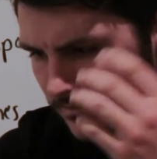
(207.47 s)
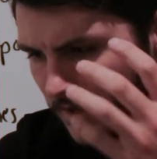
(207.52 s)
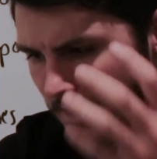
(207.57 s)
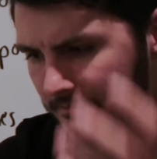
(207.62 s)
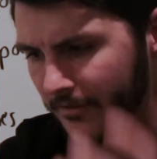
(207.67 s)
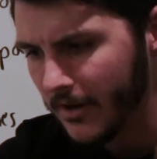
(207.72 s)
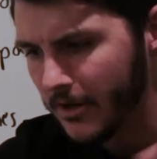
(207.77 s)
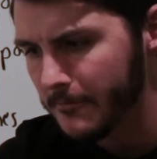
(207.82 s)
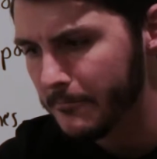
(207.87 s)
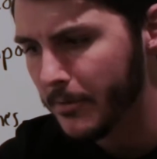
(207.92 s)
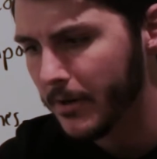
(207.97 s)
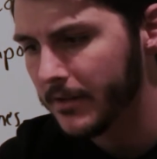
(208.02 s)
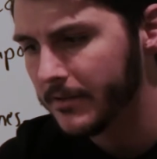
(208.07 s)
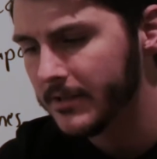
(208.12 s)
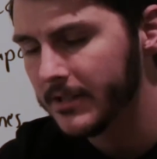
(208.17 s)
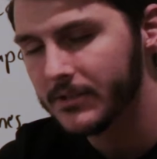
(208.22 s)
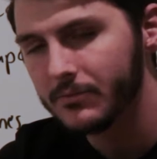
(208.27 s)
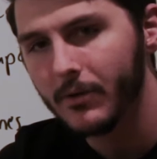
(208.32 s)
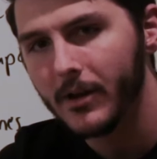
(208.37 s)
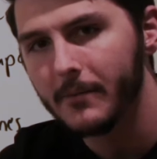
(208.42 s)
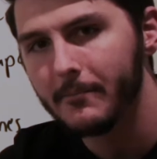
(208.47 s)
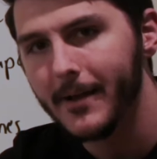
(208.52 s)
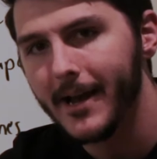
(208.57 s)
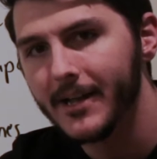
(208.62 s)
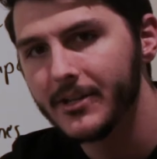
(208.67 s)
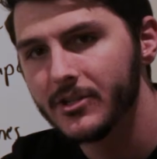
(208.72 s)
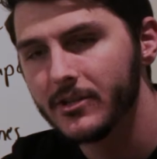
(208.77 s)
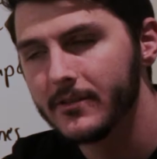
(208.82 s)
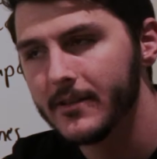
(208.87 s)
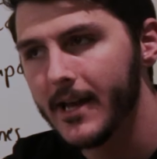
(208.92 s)
If I could put it this way,
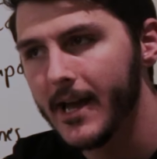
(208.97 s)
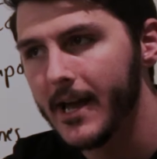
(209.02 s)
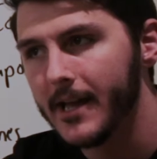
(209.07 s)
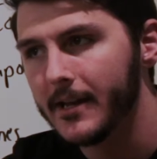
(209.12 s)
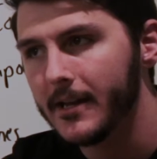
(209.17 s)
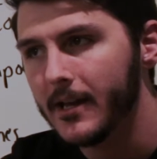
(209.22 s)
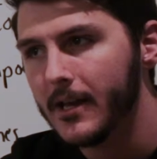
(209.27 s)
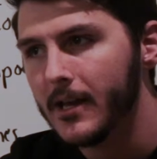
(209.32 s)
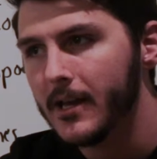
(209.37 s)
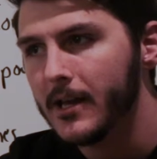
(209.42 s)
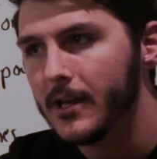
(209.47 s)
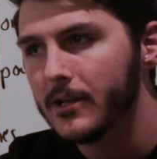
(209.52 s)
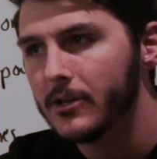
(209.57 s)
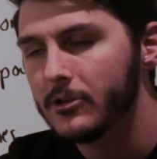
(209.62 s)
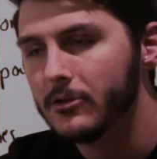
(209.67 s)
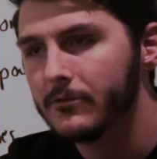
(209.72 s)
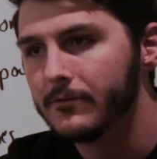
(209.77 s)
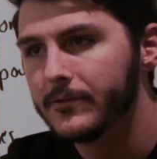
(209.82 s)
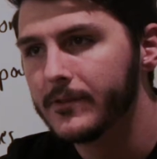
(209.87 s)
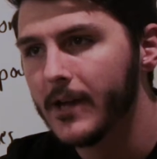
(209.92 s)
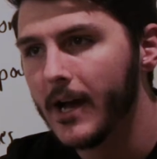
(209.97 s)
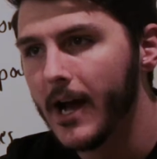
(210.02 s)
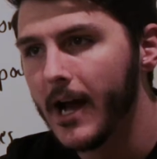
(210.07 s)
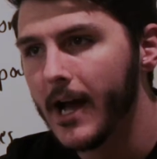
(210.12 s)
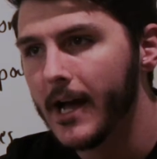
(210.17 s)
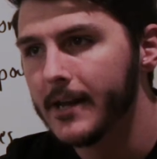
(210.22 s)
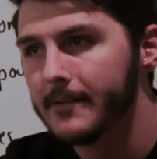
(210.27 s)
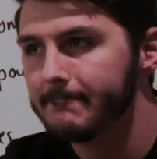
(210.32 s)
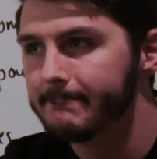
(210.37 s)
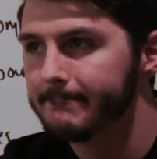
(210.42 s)
imagine that you've
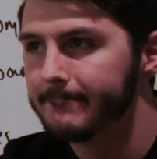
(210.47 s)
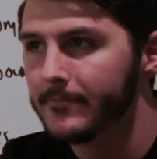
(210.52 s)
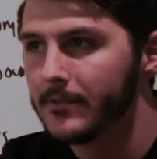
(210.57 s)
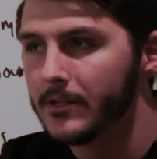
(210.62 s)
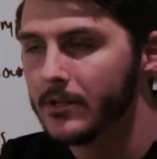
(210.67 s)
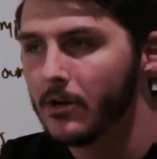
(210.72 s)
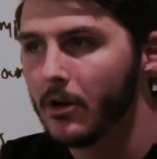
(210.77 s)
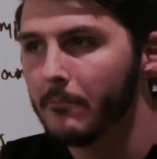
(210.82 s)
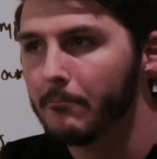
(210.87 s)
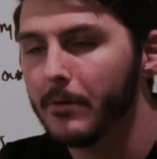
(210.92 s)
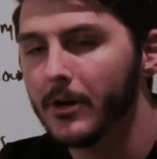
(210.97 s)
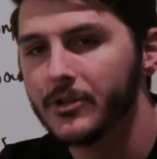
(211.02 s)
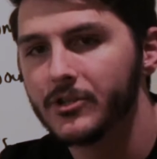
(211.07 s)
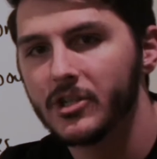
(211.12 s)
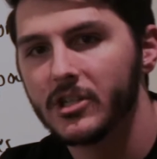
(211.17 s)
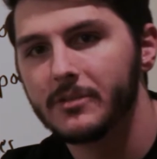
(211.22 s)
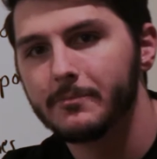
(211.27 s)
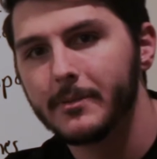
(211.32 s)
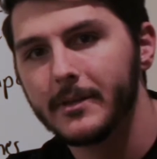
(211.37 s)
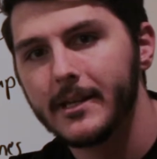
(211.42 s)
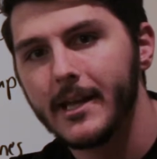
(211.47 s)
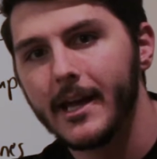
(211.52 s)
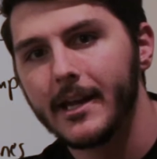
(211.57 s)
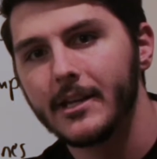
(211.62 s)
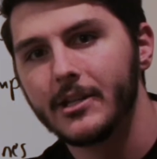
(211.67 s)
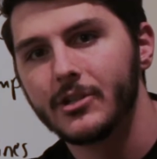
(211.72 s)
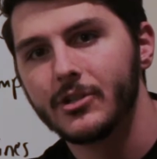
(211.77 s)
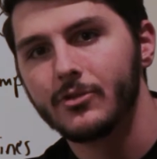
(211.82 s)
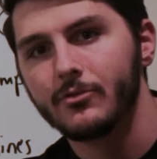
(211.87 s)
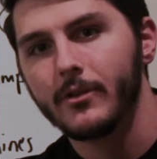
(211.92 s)
got, a bunch of
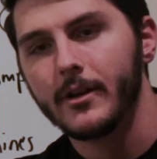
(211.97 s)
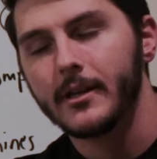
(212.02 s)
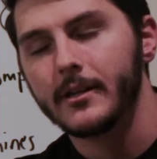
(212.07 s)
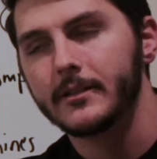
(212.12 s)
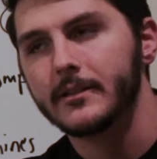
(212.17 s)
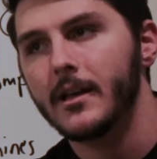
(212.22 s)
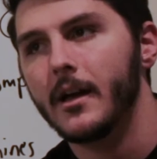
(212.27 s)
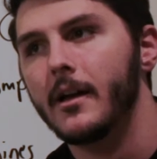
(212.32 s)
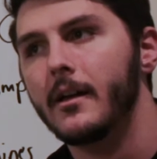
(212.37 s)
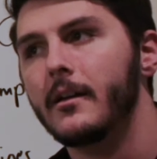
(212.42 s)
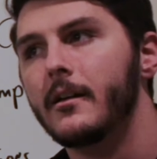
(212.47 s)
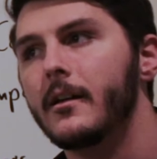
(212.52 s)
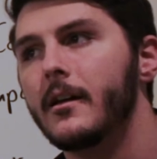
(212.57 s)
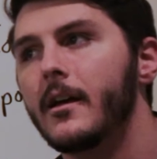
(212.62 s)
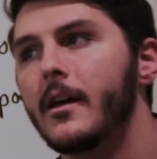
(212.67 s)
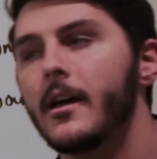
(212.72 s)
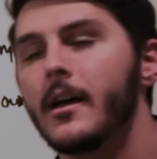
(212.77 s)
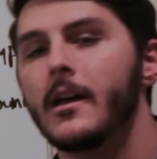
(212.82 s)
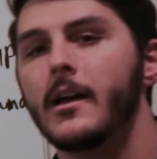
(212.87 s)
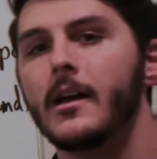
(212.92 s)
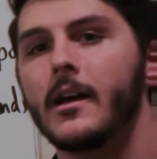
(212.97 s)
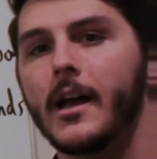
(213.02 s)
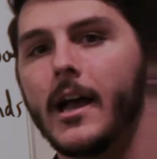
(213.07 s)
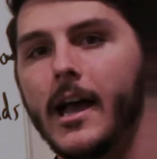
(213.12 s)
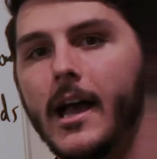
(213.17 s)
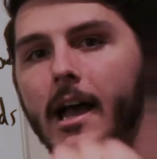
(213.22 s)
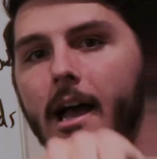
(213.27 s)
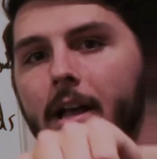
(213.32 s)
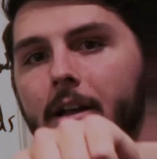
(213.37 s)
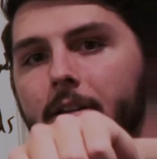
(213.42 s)
spaghetti strings,
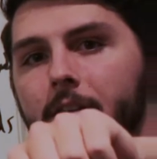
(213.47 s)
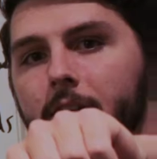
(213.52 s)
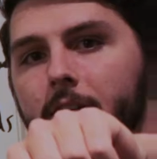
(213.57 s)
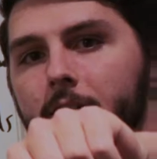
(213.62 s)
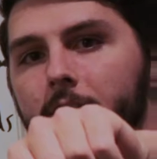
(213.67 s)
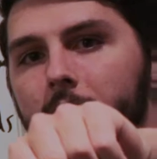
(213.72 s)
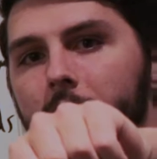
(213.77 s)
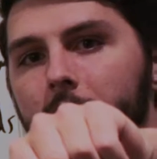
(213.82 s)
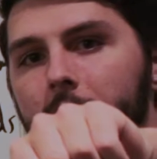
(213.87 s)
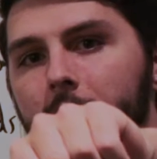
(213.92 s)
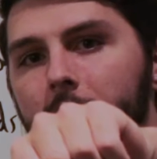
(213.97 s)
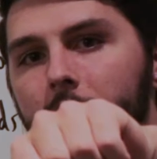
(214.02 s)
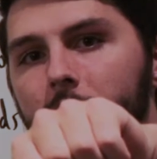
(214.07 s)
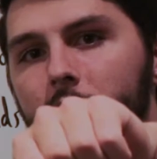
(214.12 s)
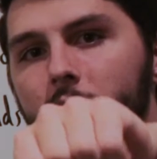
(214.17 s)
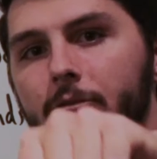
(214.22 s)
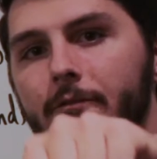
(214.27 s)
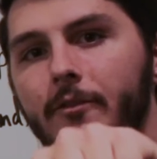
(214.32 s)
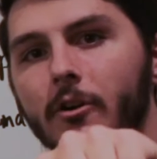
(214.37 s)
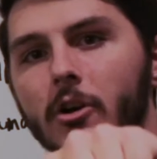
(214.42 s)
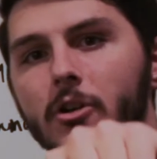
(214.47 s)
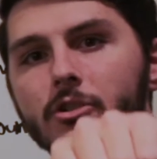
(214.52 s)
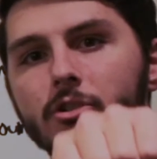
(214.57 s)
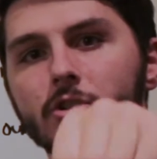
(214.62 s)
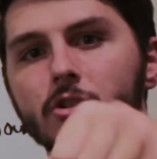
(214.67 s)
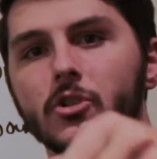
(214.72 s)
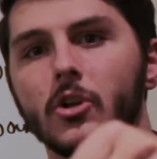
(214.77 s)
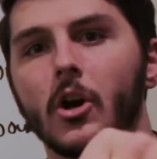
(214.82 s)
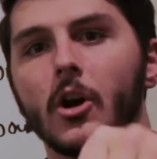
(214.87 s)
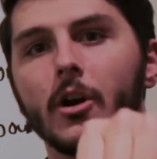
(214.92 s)
and when you
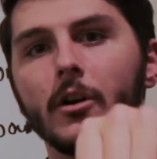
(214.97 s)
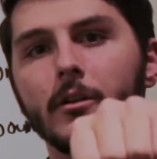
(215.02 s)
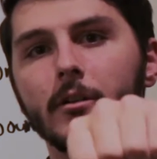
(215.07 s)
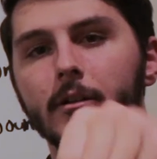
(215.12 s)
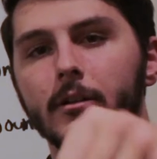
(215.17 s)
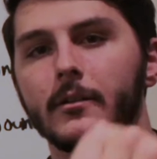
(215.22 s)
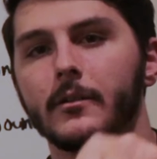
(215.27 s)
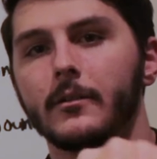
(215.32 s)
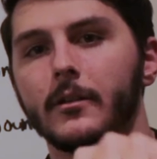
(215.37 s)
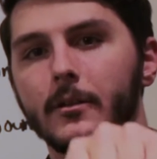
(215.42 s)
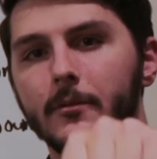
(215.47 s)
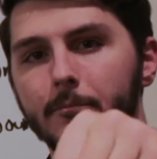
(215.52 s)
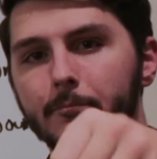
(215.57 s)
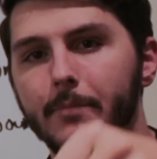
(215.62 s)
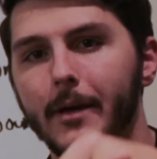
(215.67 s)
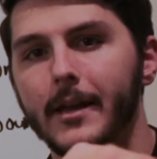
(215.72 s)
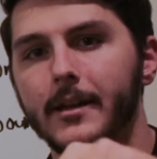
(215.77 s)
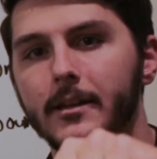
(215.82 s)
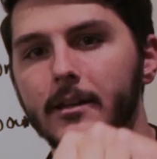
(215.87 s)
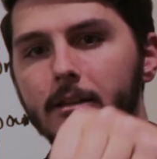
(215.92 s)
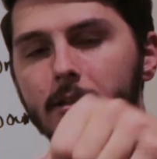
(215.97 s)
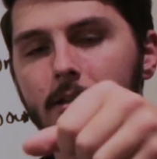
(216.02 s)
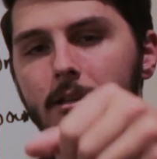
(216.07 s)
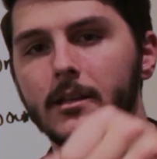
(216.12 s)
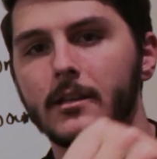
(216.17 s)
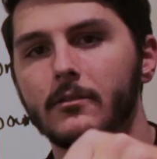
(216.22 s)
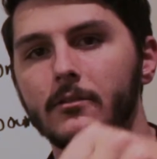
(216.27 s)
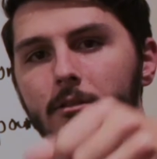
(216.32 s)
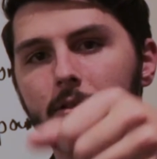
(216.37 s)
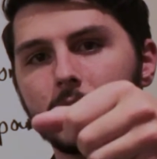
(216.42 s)
first start bending
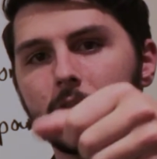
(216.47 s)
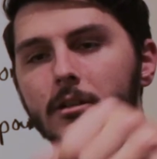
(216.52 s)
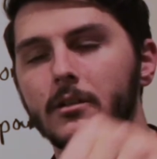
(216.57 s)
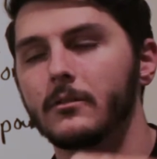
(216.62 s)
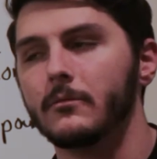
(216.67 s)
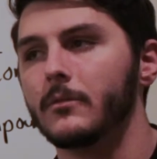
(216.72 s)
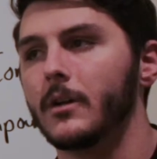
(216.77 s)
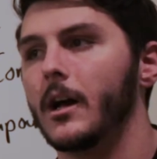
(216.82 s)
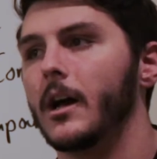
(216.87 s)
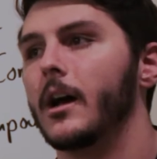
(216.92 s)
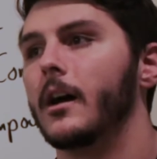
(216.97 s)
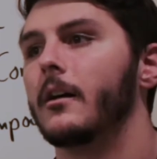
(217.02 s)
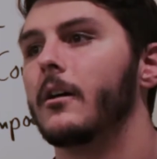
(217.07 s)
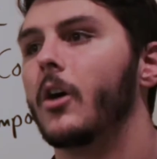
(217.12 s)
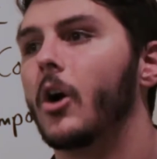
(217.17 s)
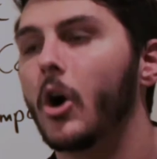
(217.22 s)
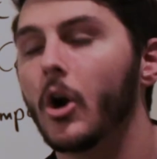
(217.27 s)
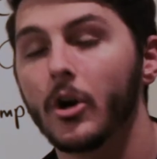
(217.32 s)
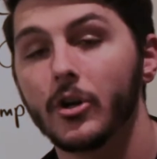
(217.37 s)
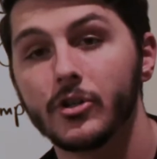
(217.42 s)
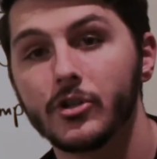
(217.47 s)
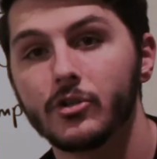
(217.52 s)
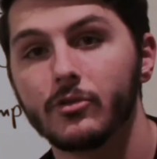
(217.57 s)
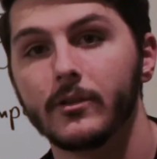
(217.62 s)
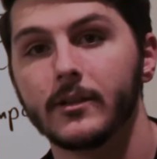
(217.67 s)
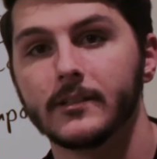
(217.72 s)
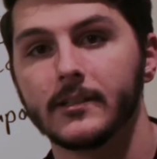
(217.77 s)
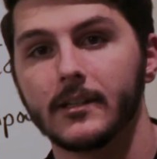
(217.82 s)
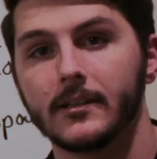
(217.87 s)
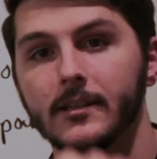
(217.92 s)
the hard
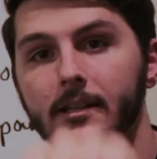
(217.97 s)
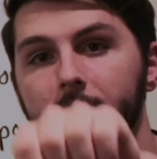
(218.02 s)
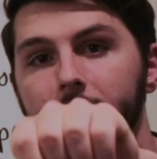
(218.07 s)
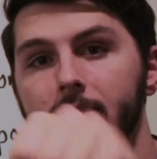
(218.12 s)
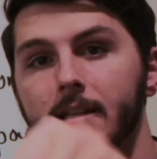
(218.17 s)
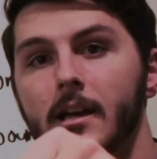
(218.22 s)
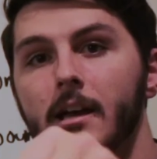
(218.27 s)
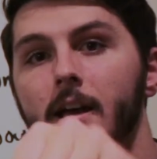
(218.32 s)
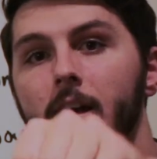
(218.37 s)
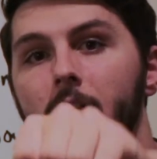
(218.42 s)
strings like this,